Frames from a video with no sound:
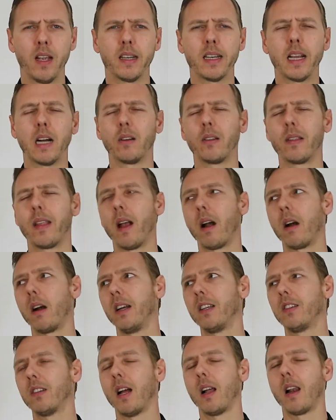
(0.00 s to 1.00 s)
Now there
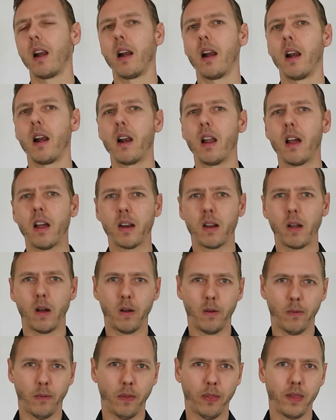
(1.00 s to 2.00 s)
is a lot
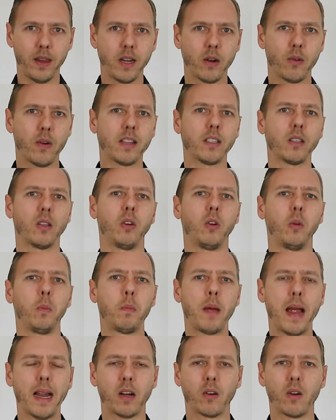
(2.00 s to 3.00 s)
of theoretical
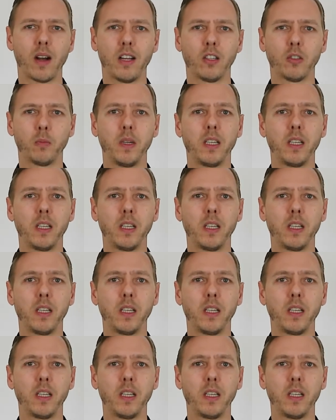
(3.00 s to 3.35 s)
background